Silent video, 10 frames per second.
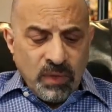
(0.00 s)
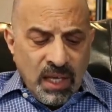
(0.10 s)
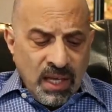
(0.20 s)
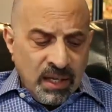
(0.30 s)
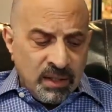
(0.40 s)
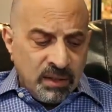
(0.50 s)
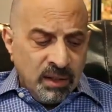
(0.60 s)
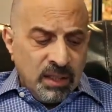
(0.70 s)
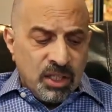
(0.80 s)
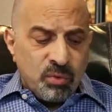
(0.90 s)
and
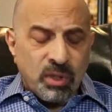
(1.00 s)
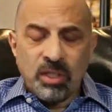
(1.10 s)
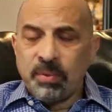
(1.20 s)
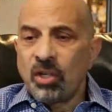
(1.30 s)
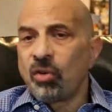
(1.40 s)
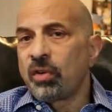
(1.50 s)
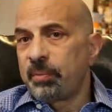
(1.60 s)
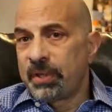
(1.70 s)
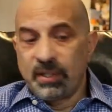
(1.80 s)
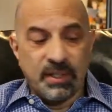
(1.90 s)
it's really been over a
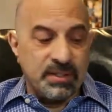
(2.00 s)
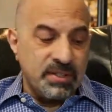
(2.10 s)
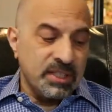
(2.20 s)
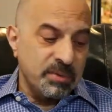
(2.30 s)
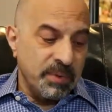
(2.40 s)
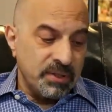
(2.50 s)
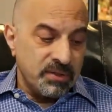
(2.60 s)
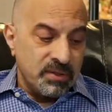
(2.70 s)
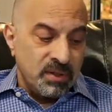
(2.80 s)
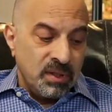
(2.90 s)
period of 6
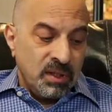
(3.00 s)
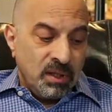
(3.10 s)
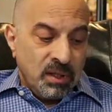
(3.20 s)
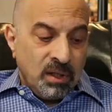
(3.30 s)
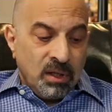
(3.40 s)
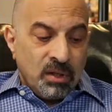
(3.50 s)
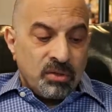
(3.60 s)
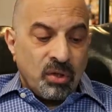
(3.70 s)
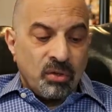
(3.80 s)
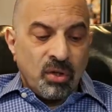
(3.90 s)
months.
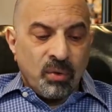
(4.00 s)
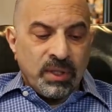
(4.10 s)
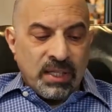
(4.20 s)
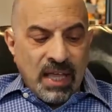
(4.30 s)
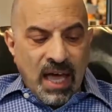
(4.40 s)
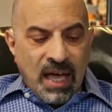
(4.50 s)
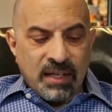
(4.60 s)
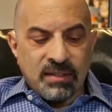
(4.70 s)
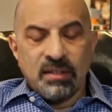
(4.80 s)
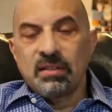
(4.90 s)
So knowing
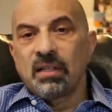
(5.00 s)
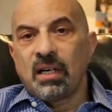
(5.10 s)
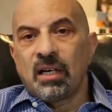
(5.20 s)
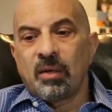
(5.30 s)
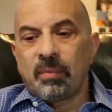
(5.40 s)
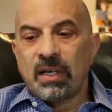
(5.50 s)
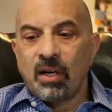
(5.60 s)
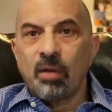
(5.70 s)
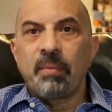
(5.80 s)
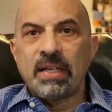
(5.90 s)
that, I
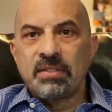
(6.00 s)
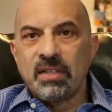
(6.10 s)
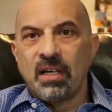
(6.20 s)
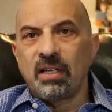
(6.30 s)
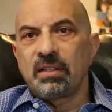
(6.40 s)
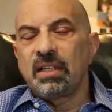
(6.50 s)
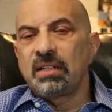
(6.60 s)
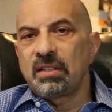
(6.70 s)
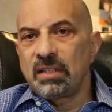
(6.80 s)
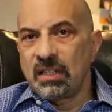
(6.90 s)
called my son,
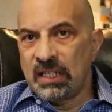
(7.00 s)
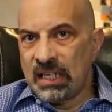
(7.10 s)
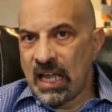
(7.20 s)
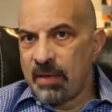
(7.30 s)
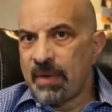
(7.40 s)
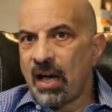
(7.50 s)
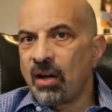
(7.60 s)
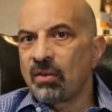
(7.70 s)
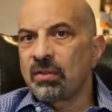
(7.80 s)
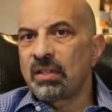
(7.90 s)
and he came
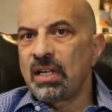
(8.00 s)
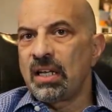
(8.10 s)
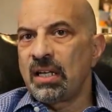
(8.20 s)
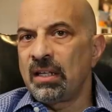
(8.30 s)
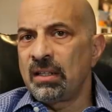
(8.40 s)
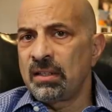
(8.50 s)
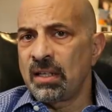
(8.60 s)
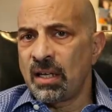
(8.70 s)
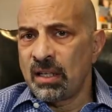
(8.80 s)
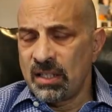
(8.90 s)
out, and
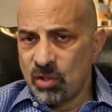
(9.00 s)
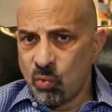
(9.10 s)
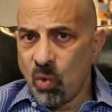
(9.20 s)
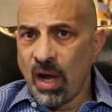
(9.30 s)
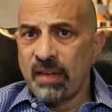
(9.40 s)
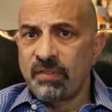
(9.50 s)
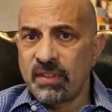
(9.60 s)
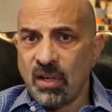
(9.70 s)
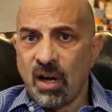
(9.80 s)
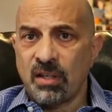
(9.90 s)
his wife
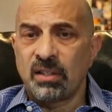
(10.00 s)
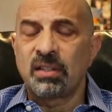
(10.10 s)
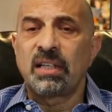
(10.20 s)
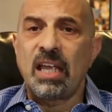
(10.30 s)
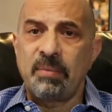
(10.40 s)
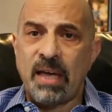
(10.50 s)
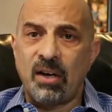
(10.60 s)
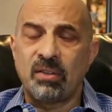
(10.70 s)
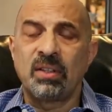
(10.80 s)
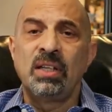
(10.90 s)
and daughter came
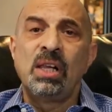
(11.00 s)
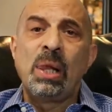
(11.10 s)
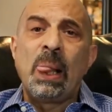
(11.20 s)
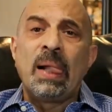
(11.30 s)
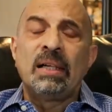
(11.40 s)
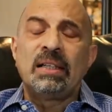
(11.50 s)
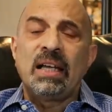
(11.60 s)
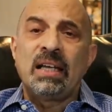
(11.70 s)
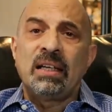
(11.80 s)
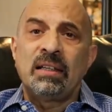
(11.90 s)
out,
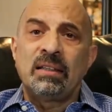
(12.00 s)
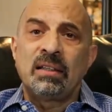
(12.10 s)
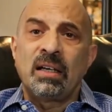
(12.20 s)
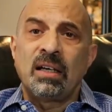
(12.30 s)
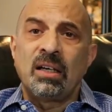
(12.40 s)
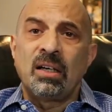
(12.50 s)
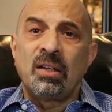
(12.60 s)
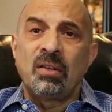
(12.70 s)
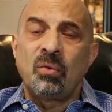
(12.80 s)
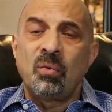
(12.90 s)
and
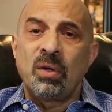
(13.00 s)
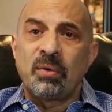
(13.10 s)
we